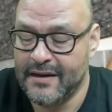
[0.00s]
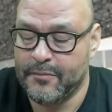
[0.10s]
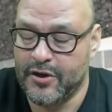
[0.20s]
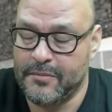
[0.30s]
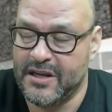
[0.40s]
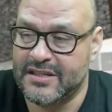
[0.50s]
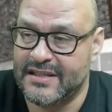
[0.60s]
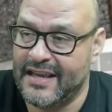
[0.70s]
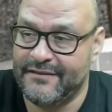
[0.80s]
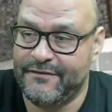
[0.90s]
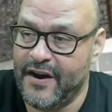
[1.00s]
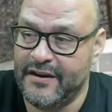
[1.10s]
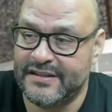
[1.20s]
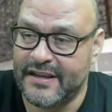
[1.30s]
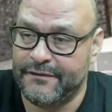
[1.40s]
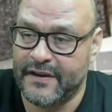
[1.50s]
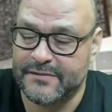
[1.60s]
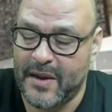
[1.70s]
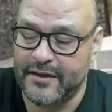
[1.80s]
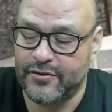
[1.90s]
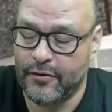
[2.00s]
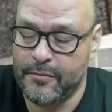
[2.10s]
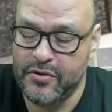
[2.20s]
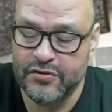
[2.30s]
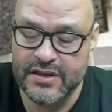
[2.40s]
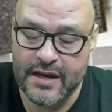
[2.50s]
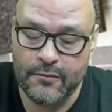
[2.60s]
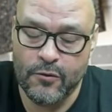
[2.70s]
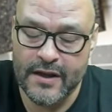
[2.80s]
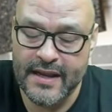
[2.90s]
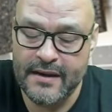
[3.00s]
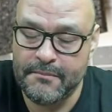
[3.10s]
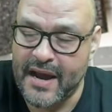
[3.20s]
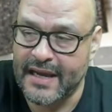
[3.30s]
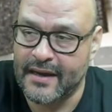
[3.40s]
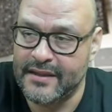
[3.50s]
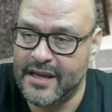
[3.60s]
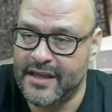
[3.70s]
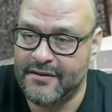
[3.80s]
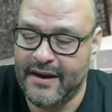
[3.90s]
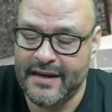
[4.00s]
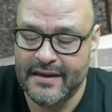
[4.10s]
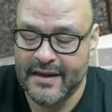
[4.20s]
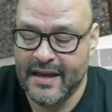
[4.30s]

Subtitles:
Pretty much very self-explanatory. Music on one end, mic on the other end,